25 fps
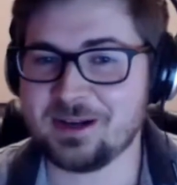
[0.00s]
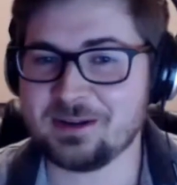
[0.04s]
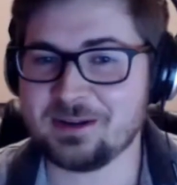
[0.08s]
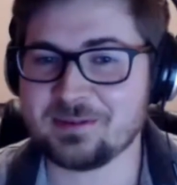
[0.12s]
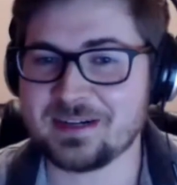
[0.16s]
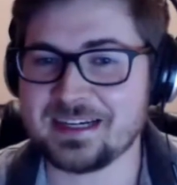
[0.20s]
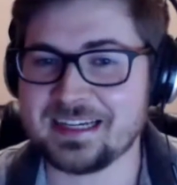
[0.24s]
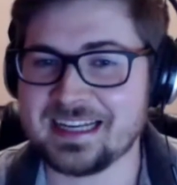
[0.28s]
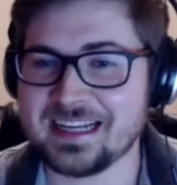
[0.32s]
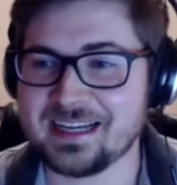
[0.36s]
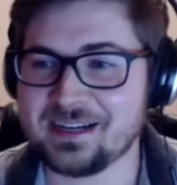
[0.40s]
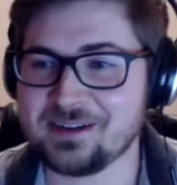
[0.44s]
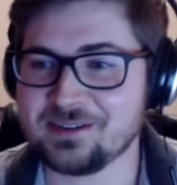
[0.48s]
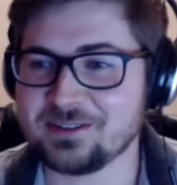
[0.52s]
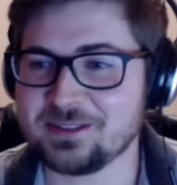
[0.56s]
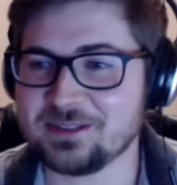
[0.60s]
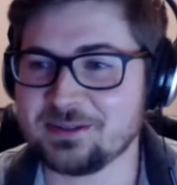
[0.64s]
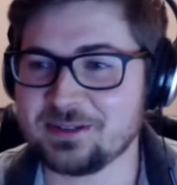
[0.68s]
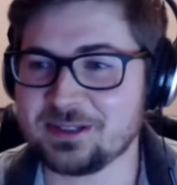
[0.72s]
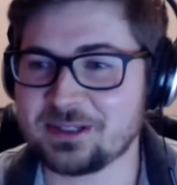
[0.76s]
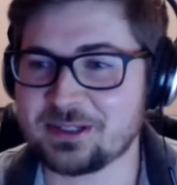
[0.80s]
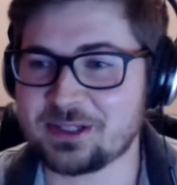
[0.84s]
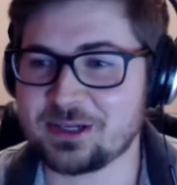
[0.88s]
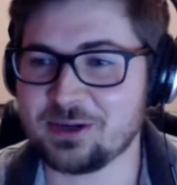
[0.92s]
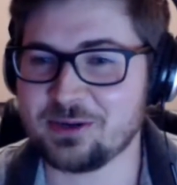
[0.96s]
right now due to
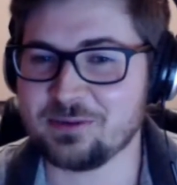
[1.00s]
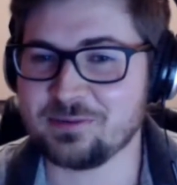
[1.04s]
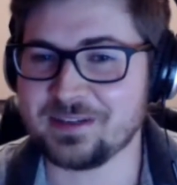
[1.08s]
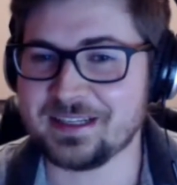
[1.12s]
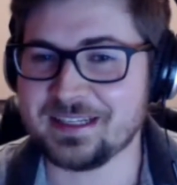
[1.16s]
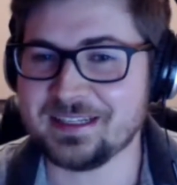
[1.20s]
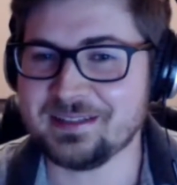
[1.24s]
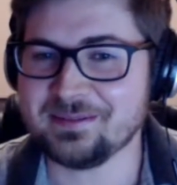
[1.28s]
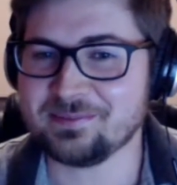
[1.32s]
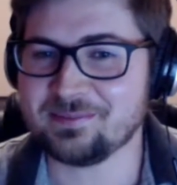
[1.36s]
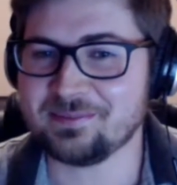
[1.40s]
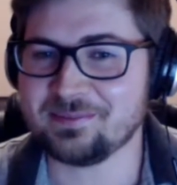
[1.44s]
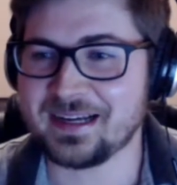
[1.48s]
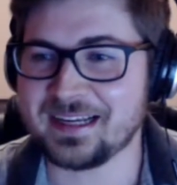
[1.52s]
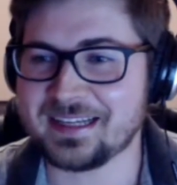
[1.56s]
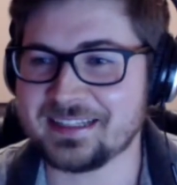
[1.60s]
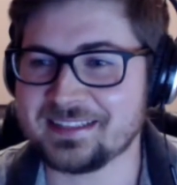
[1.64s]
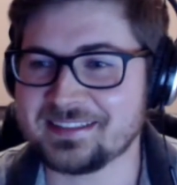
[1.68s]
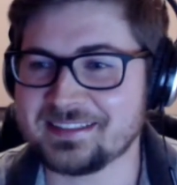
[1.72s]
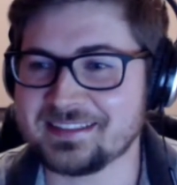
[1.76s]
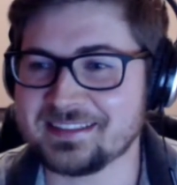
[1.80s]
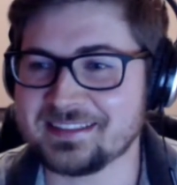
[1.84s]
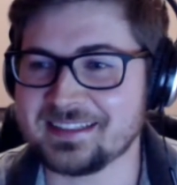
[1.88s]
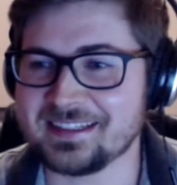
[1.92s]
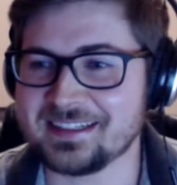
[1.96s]
COVID, but
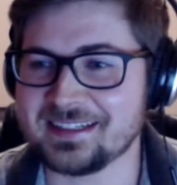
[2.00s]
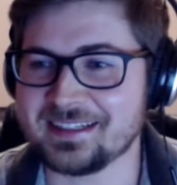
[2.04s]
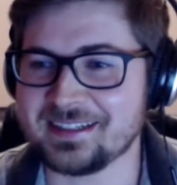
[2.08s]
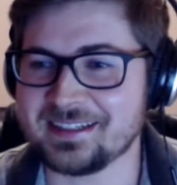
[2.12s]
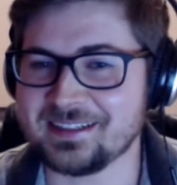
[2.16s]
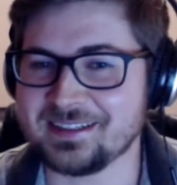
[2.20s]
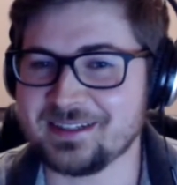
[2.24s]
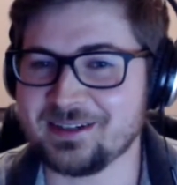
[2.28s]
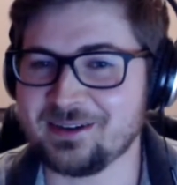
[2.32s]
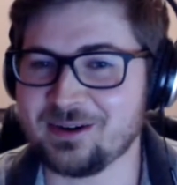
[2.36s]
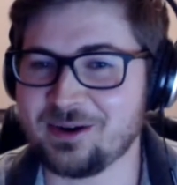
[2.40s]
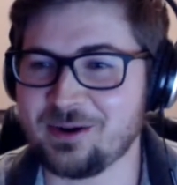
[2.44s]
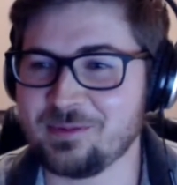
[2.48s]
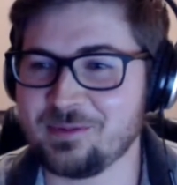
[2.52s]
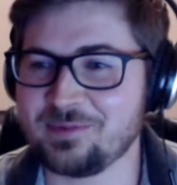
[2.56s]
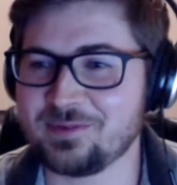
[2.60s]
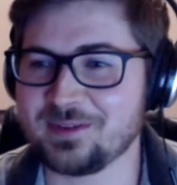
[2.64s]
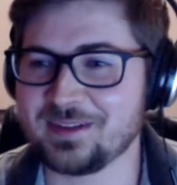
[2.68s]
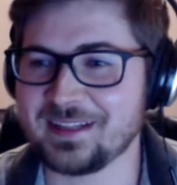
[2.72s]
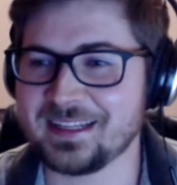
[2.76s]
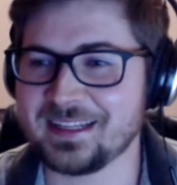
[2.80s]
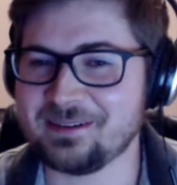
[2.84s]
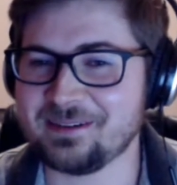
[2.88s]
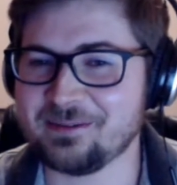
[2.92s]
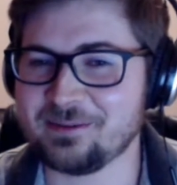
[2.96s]

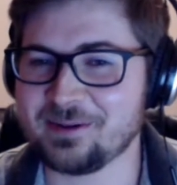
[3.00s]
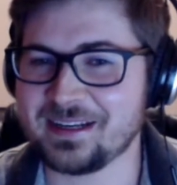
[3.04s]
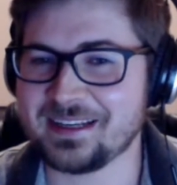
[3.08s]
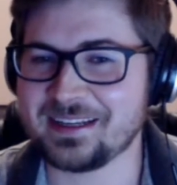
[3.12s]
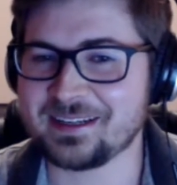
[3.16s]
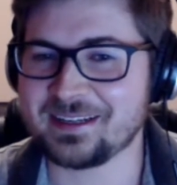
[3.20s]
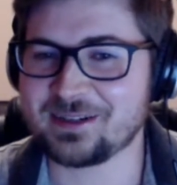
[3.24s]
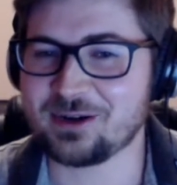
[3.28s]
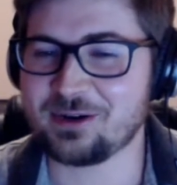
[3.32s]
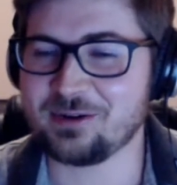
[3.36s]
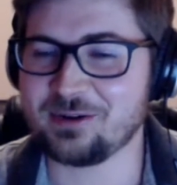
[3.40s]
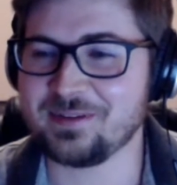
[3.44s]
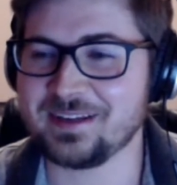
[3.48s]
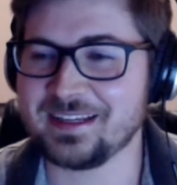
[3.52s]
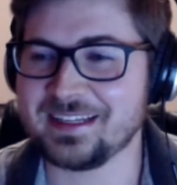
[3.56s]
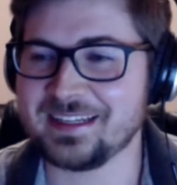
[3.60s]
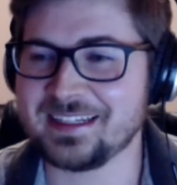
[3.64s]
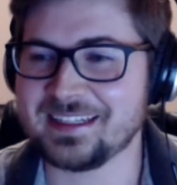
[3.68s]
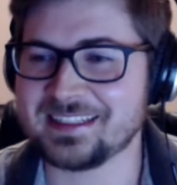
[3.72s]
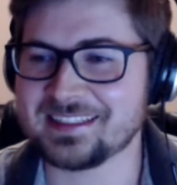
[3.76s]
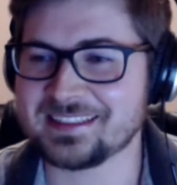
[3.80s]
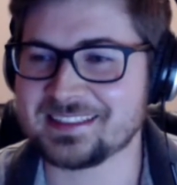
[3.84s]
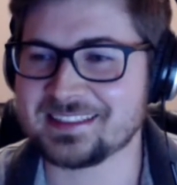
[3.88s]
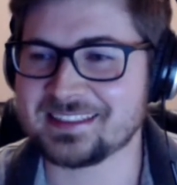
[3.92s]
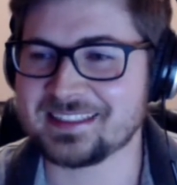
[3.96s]
hopefully when COVID
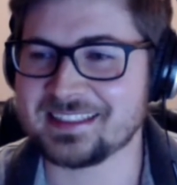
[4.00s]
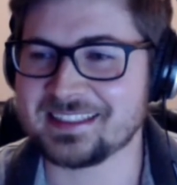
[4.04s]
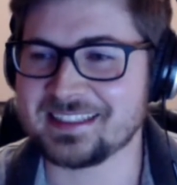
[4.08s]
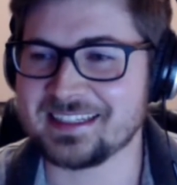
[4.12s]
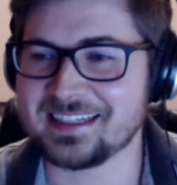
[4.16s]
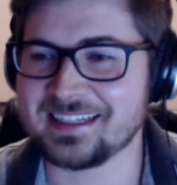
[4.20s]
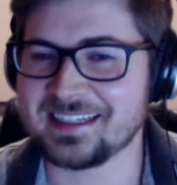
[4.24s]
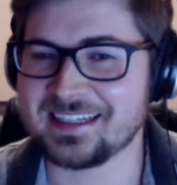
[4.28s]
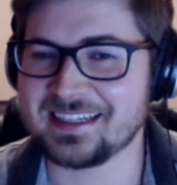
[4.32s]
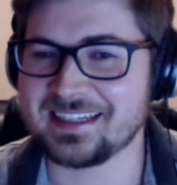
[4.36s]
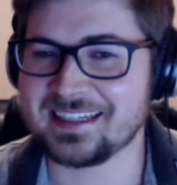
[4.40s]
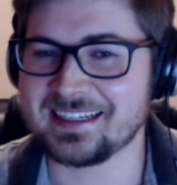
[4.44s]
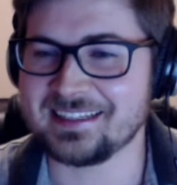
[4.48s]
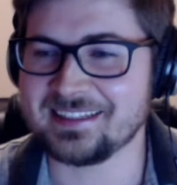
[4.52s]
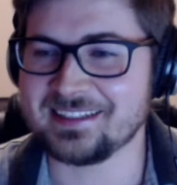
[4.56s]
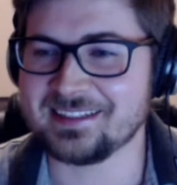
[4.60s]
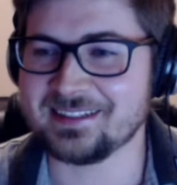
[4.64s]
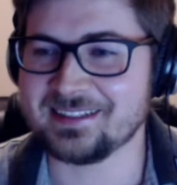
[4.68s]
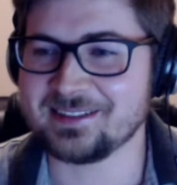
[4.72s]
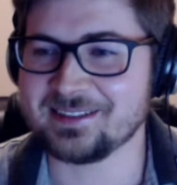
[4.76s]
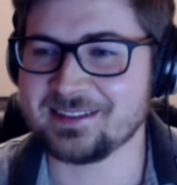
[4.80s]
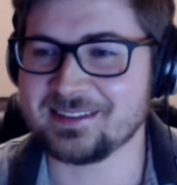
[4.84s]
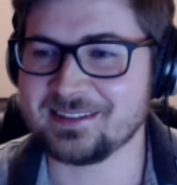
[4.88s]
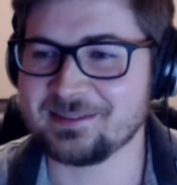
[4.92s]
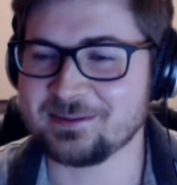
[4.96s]
is
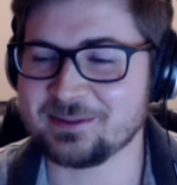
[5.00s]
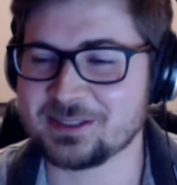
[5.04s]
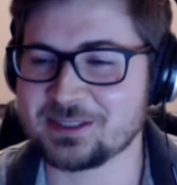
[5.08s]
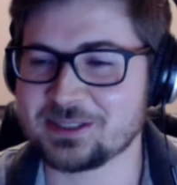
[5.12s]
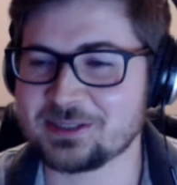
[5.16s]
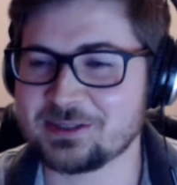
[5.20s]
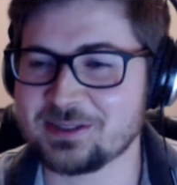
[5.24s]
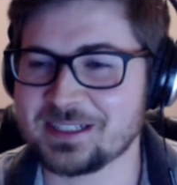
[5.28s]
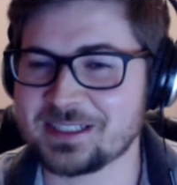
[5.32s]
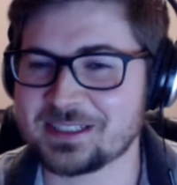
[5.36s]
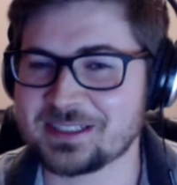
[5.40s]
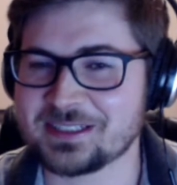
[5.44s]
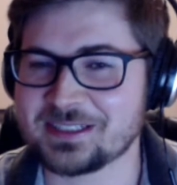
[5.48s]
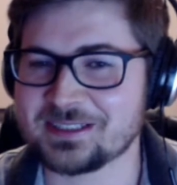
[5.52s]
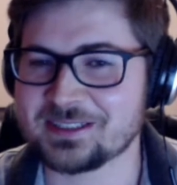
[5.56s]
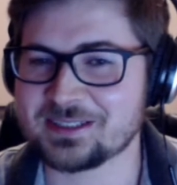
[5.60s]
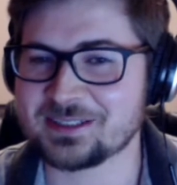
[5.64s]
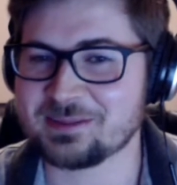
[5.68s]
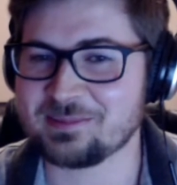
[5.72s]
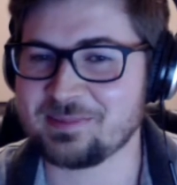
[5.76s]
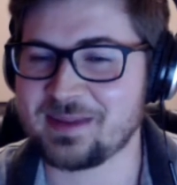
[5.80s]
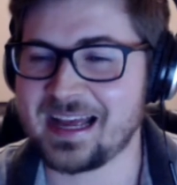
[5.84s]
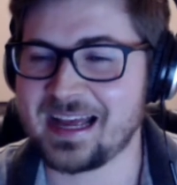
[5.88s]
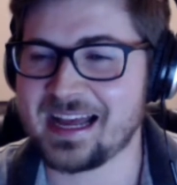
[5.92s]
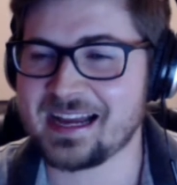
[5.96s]
restrictions are
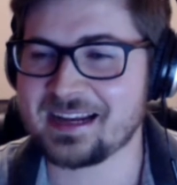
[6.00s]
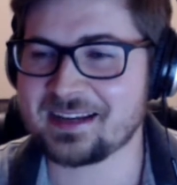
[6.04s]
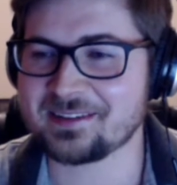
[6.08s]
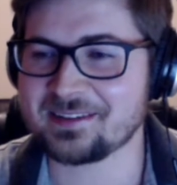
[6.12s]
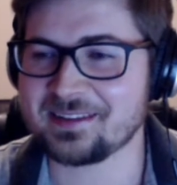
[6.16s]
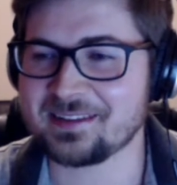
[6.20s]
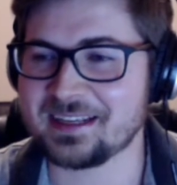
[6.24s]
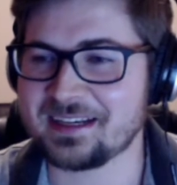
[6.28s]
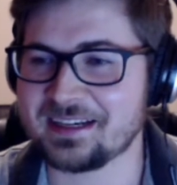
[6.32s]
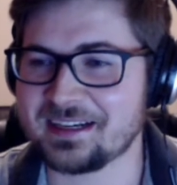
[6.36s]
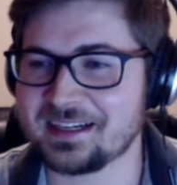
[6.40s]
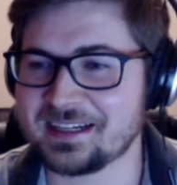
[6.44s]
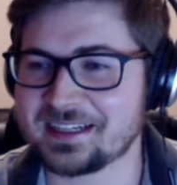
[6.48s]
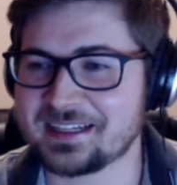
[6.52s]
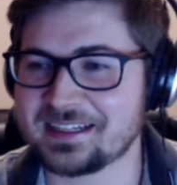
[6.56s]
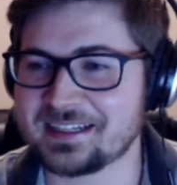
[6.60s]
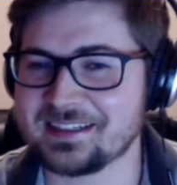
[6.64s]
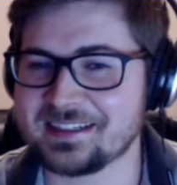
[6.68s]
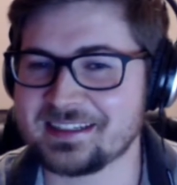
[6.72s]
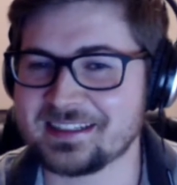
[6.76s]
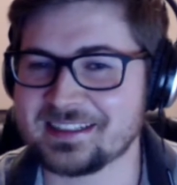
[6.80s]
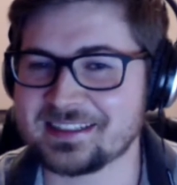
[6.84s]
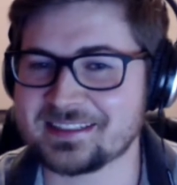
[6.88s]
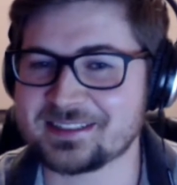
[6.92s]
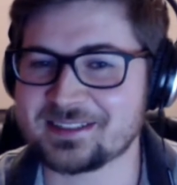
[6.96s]
back, then I
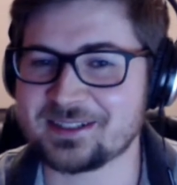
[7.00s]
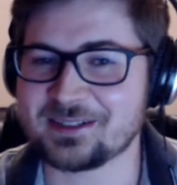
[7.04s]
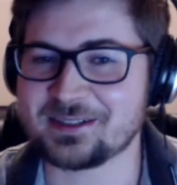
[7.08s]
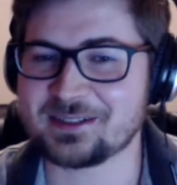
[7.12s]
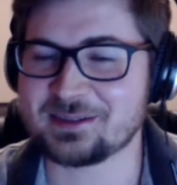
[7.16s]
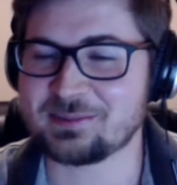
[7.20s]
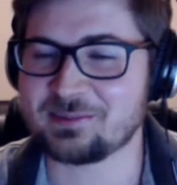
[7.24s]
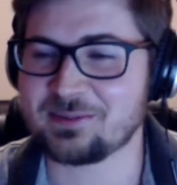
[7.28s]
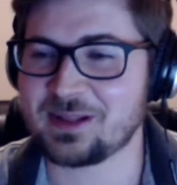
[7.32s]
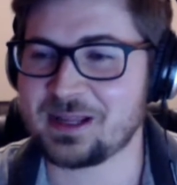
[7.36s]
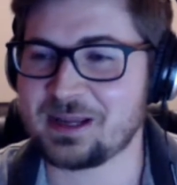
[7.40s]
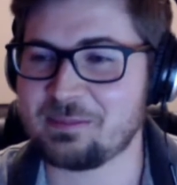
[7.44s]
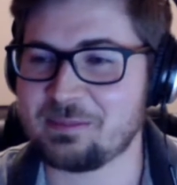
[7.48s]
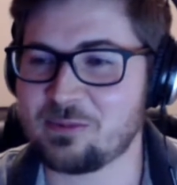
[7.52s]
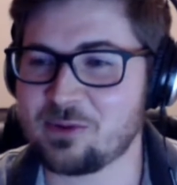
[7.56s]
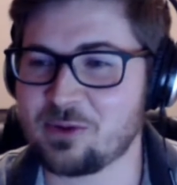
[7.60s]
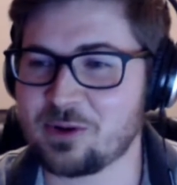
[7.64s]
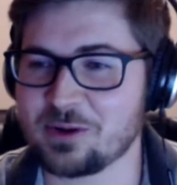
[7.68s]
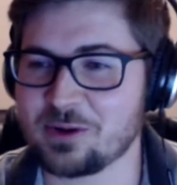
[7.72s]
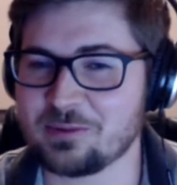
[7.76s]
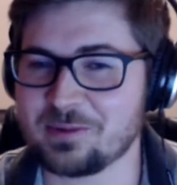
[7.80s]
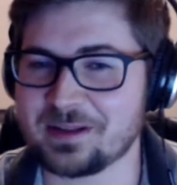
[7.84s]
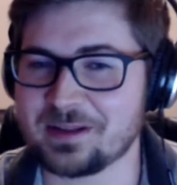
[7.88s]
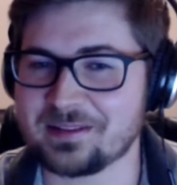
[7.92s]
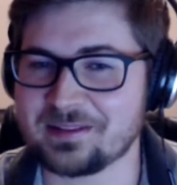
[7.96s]
can start to play
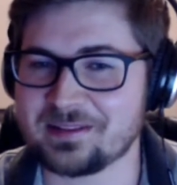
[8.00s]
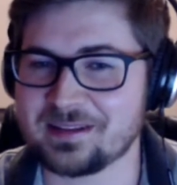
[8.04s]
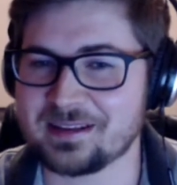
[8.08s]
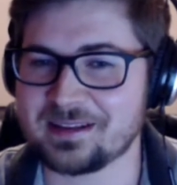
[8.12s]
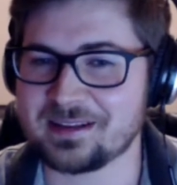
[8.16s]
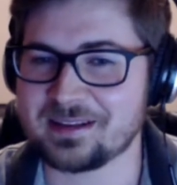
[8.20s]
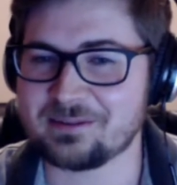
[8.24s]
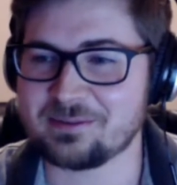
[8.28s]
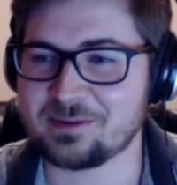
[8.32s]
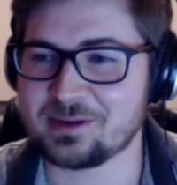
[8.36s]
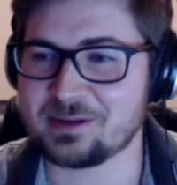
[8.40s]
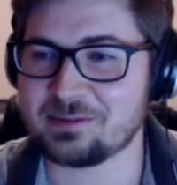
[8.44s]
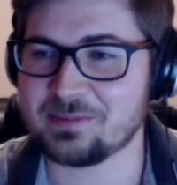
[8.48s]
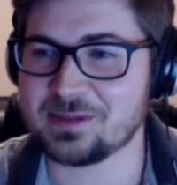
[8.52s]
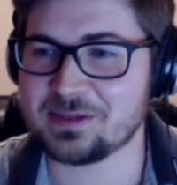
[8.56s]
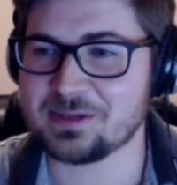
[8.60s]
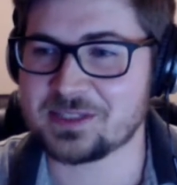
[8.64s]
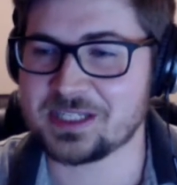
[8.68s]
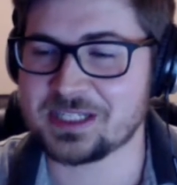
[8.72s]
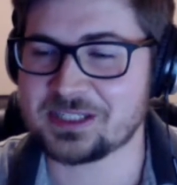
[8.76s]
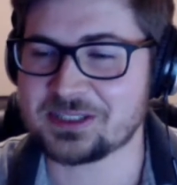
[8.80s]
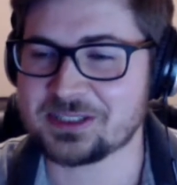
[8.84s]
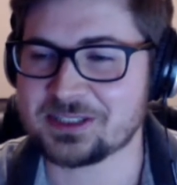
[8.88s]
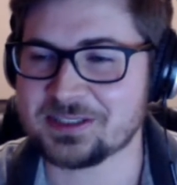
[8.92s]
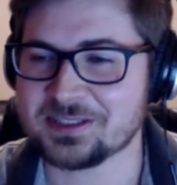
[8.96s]
more with
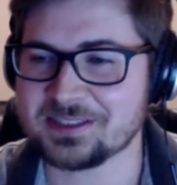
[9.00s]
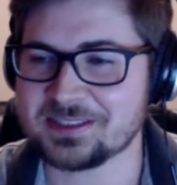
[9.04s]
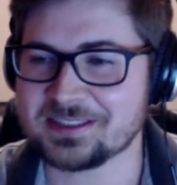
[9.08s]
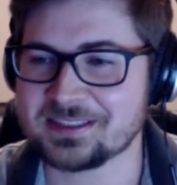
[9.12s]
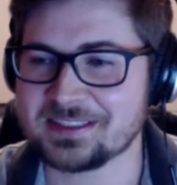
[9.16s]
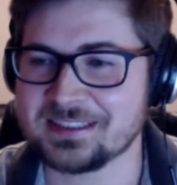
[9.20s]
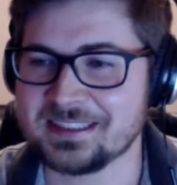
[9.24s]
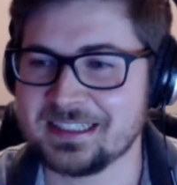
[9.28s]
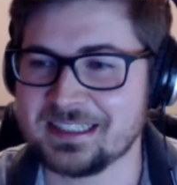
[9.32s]
musicians.